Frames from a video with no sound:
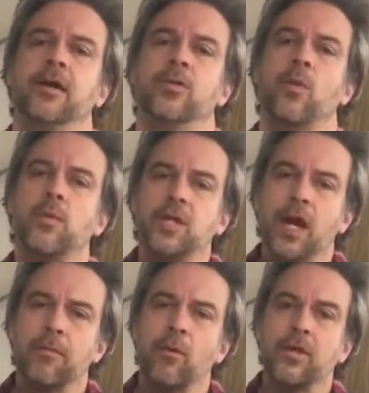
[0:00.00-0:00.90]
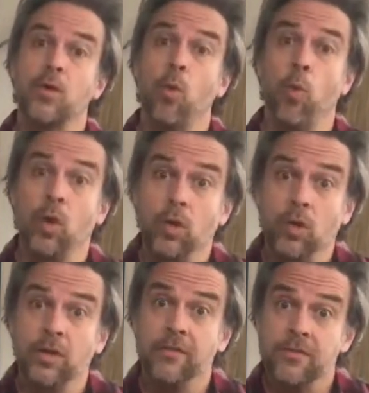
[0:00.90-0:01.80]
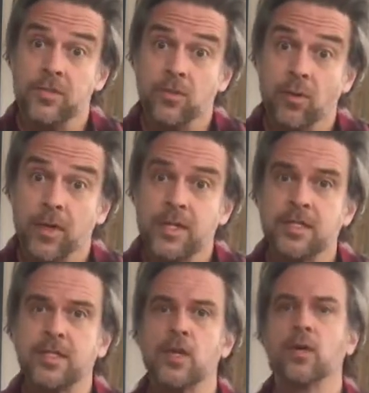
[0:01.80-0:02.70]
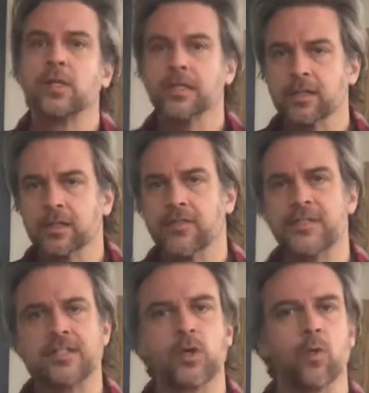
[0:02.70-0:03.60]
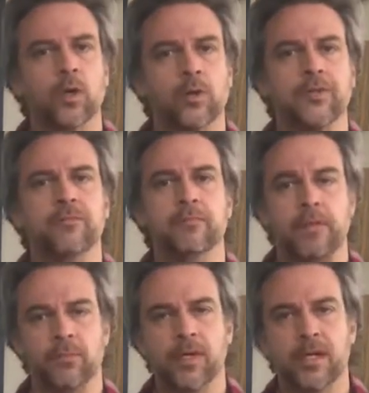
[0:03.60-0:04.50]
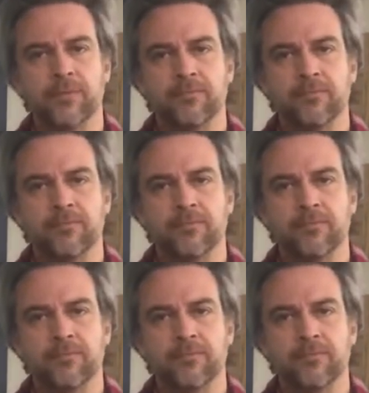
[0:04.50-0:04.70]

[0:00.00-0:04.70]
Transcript: When we talk about what the world of the story is, though, clearly this is a world of memory,